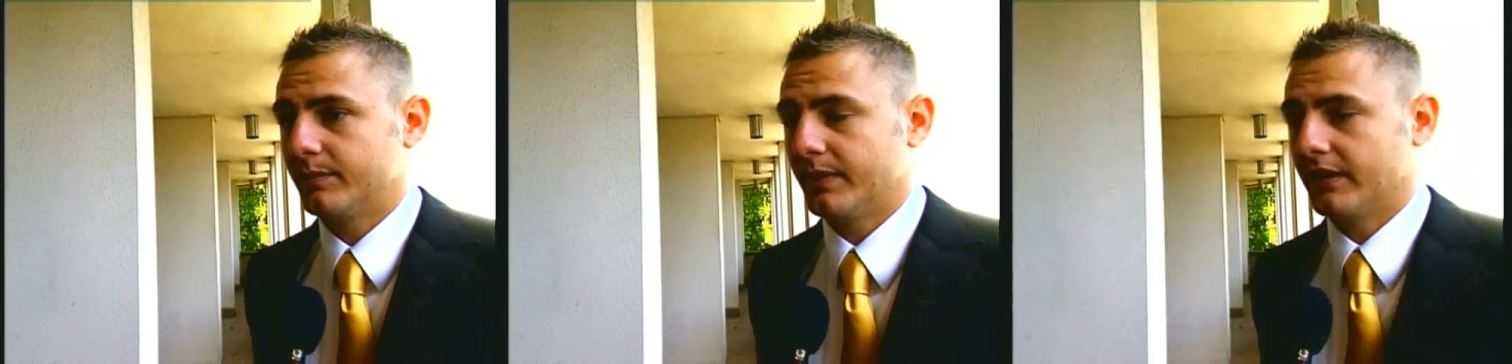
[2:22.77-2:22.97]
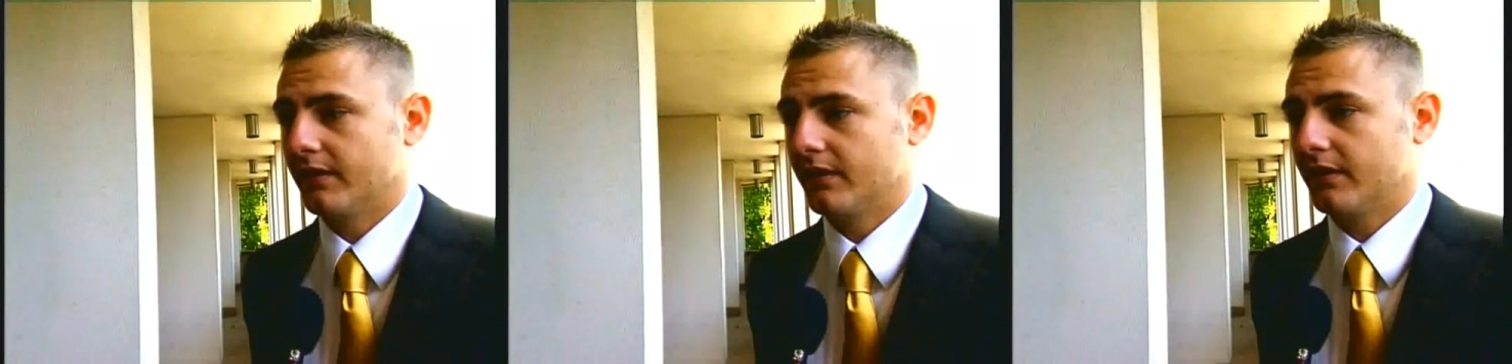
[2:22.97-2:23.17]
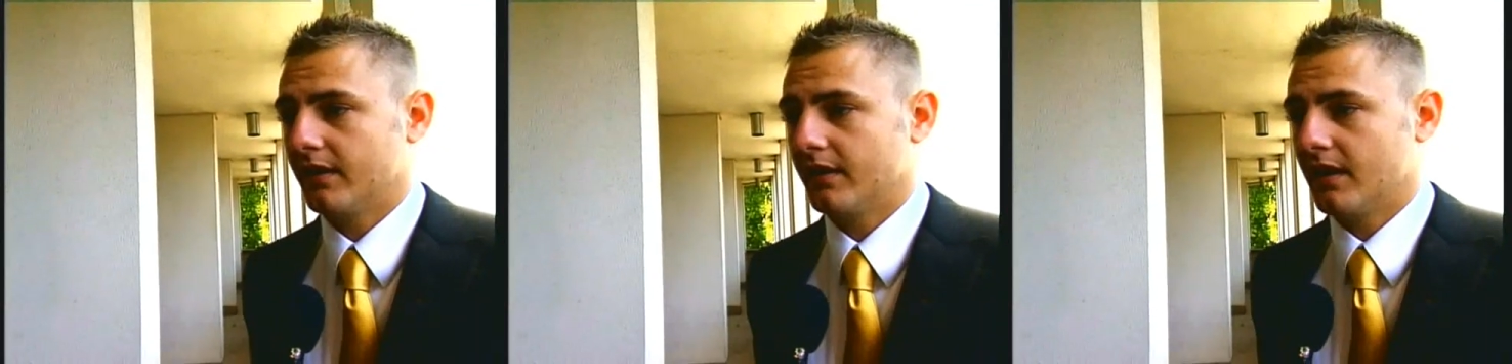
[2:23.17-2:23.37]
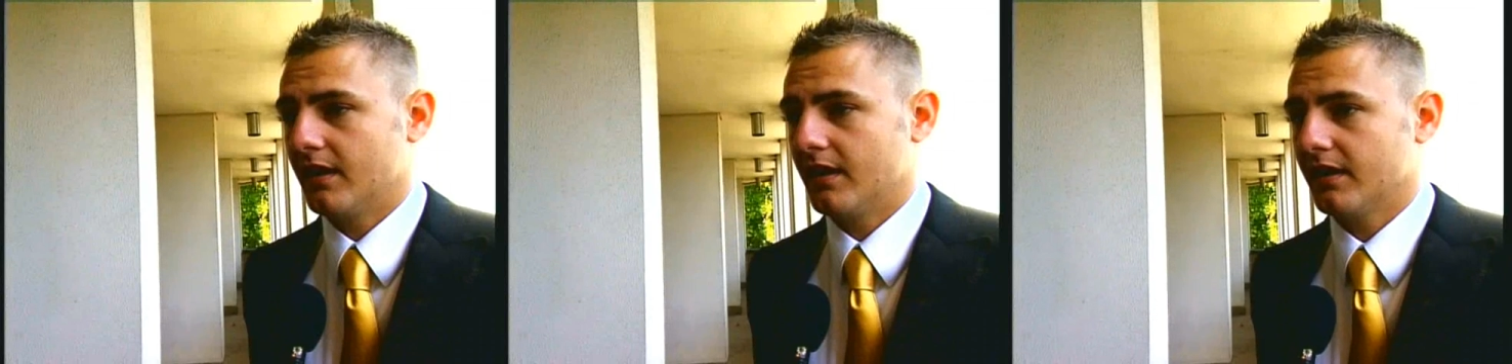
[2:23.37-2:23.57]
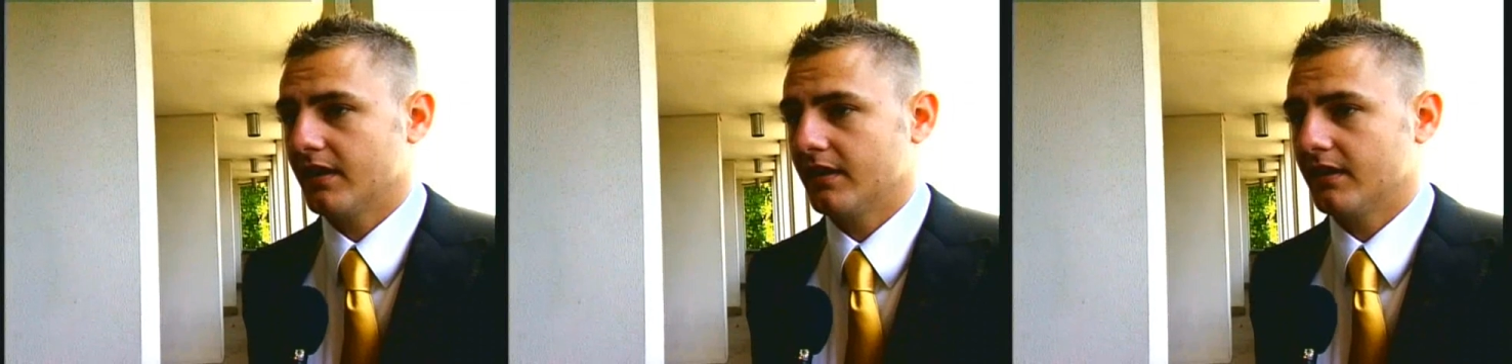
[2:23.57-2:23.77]
but
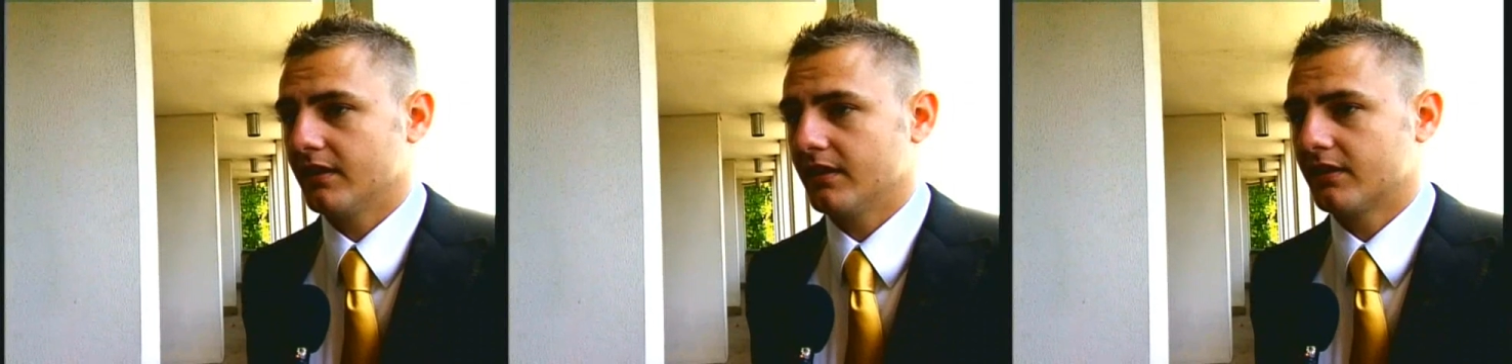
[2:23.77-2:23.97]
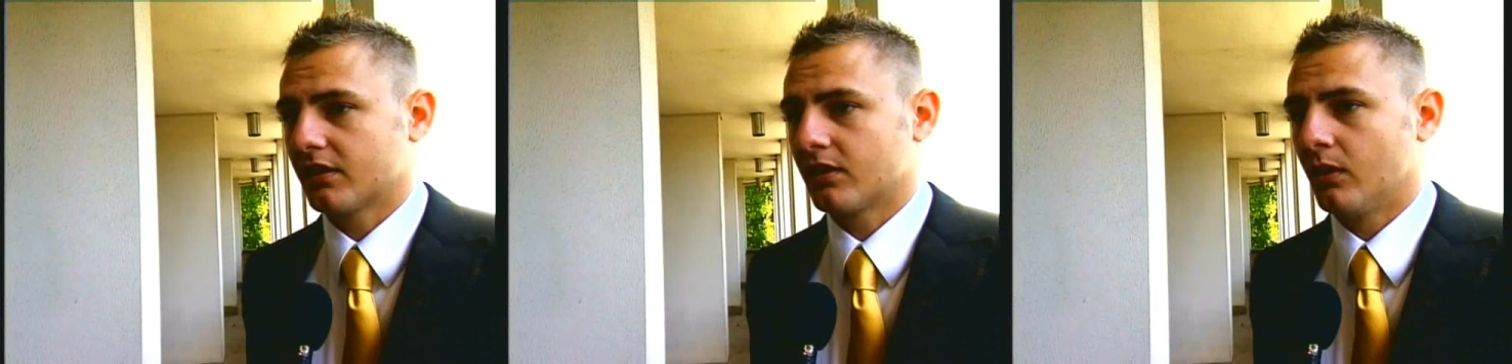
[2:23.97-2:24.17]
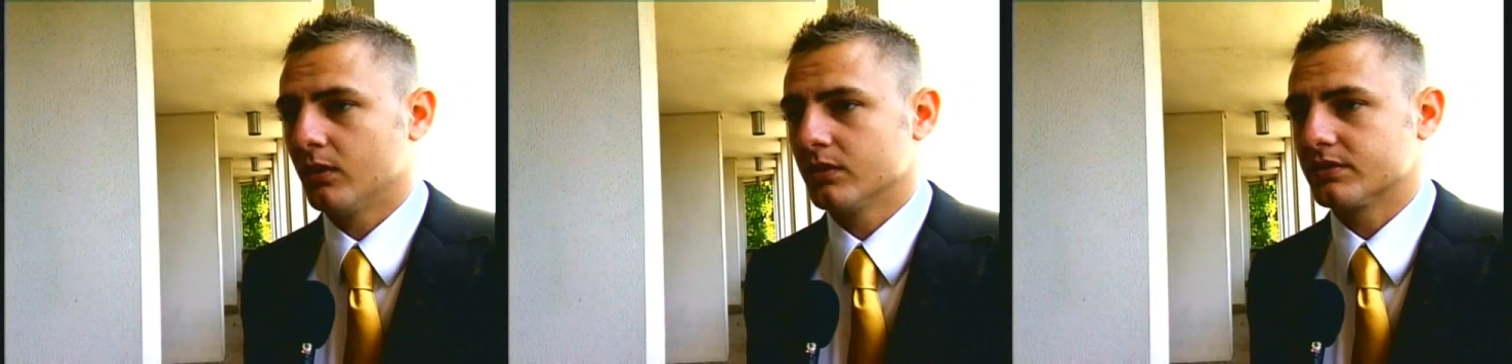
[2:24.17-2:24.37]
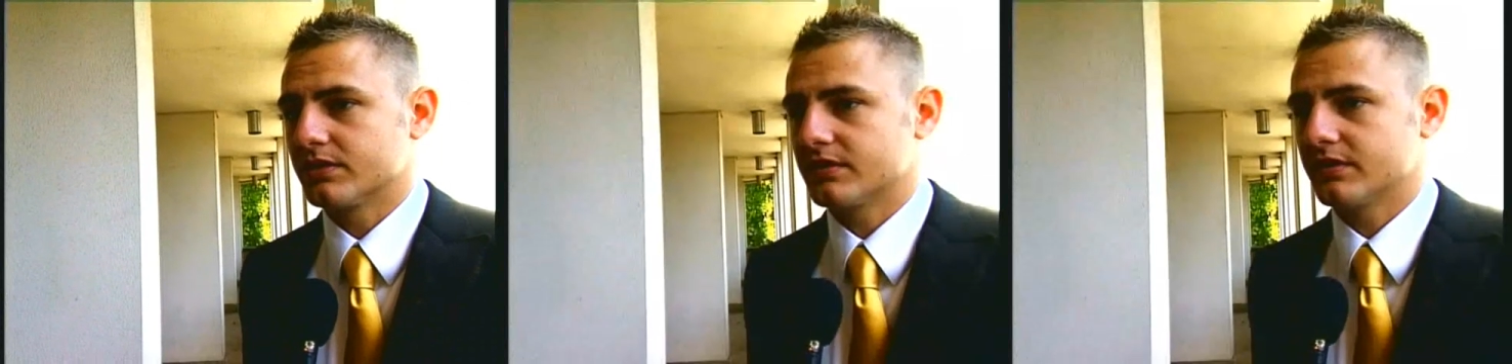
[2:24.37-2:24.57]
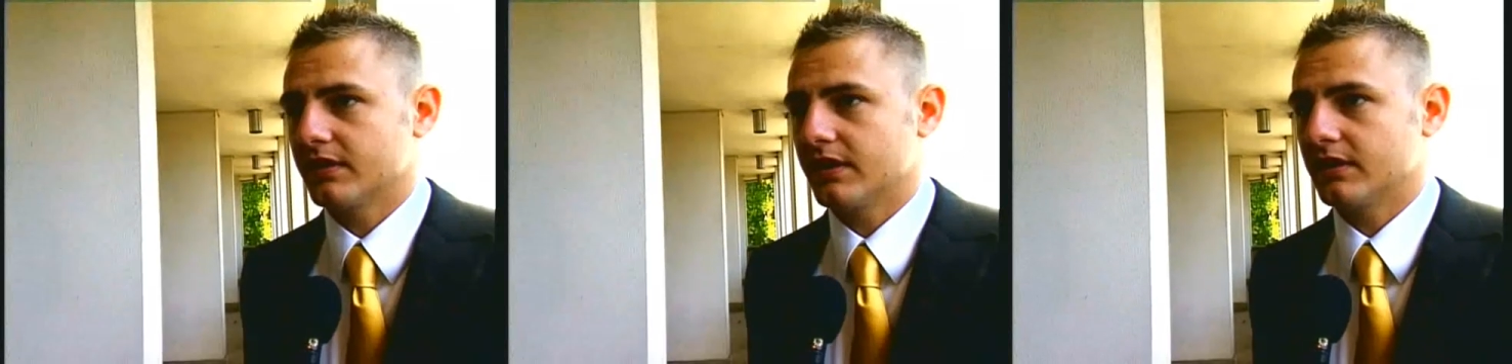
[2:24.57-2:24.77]
the cause